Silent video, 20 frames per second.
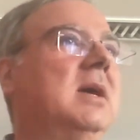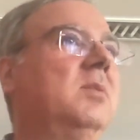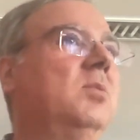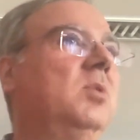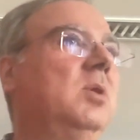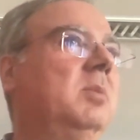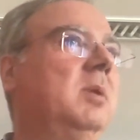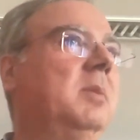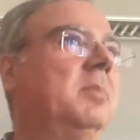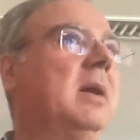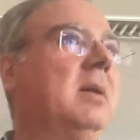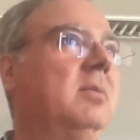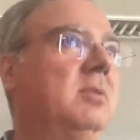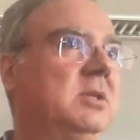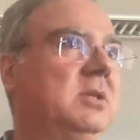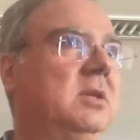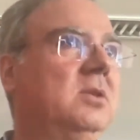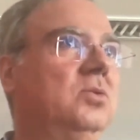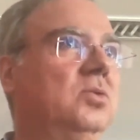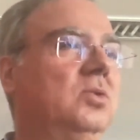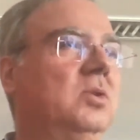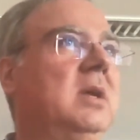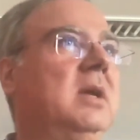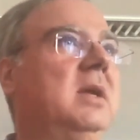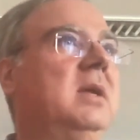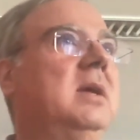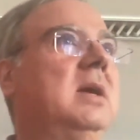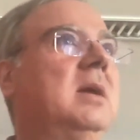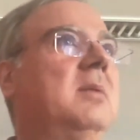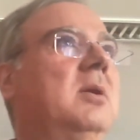I will be publishing
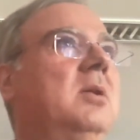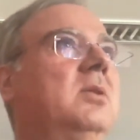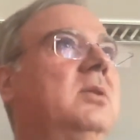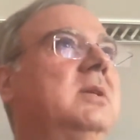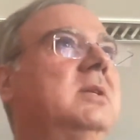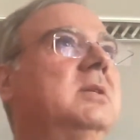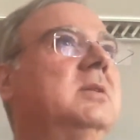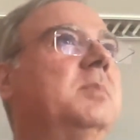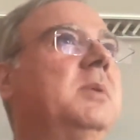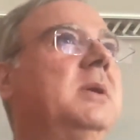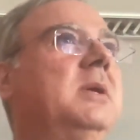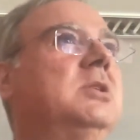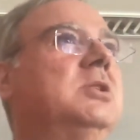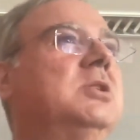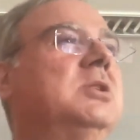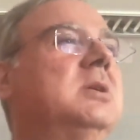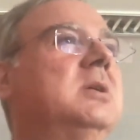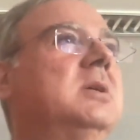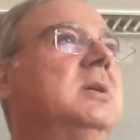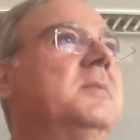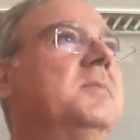today about this speech,